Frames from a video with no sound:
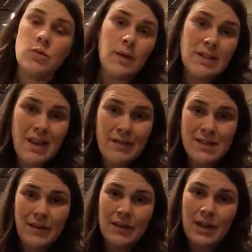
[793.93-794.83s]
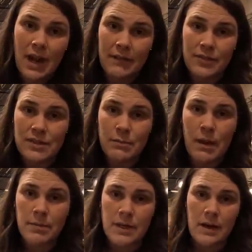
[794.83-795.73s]
$27.79 for some
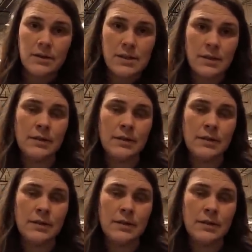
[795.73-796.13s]
paper towels.